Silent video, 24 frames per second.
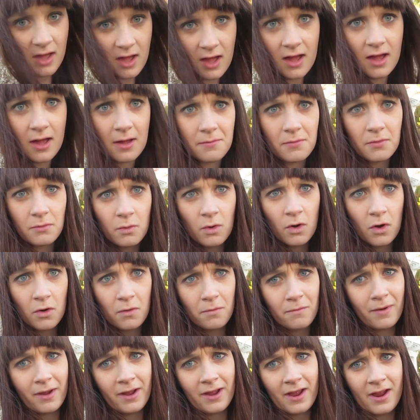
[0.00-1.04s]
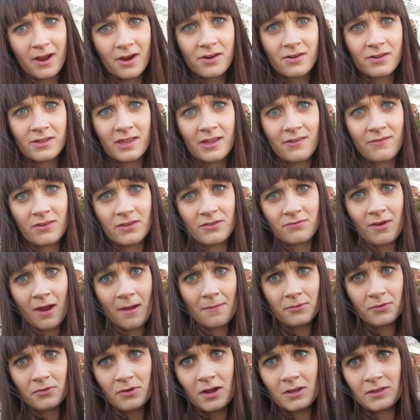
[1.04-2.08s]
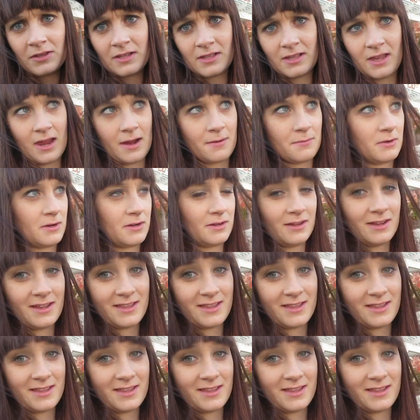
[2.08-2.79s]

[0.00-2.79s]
Um, whoa, my hair is even wrapped around this camera.